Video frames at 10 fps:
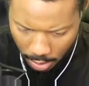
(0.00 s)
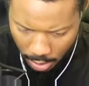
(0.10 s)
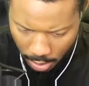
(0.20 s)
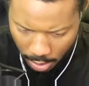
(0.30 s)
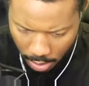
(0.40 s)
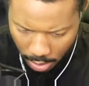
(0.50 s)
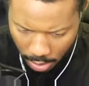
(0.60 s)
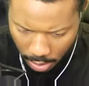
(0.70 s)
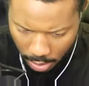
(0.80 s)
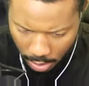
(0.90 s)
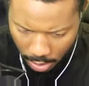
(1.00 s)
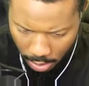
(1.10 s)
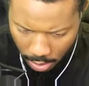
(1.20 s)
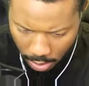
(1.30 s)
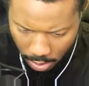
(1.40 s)

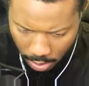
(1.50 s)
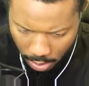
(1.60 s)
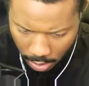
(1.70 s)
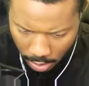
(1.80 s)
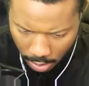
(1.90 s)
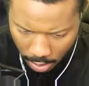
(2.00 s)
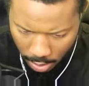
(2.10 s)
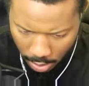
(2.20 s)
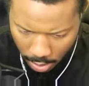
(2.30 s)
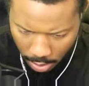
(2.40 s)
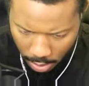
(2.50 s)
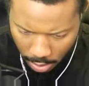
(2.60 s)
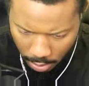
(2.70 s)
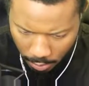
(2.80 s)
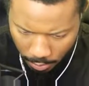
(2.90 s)

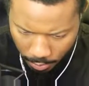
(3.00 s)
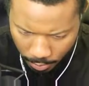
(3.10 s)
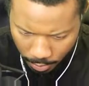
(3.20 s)
Nobody speaks.